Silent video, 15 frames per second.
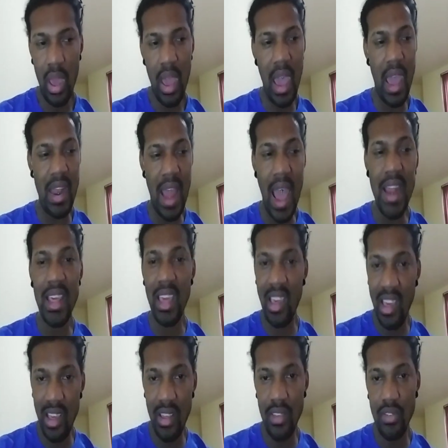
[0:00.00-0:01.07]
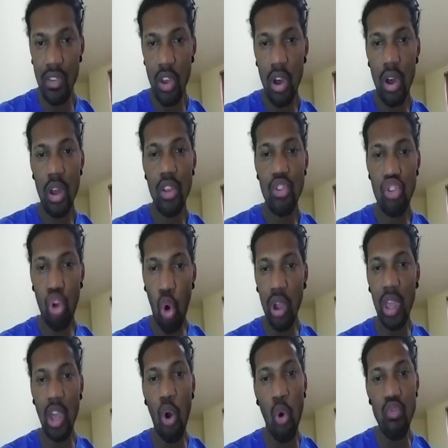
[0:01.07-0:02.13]
And that is
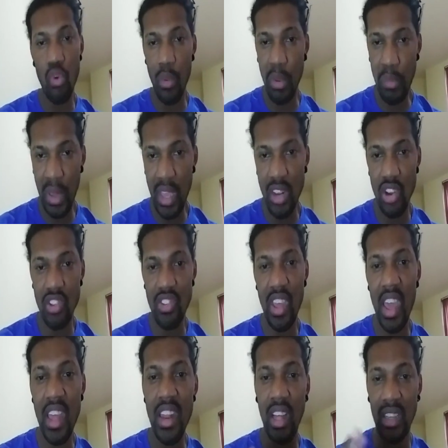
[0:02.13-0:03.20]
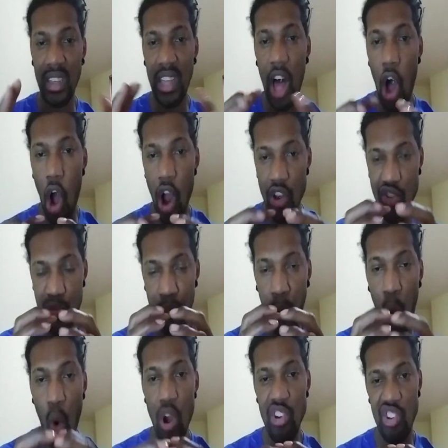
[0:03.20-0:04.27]
talking over repeaters in a large
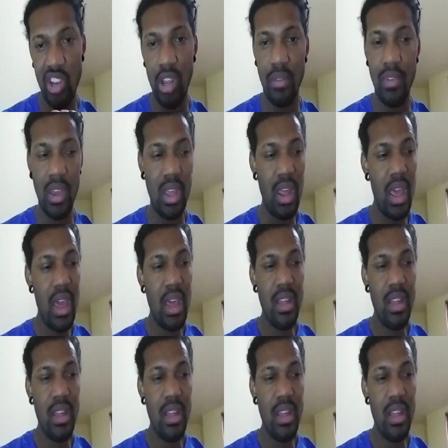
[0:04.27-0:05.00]
portion of it.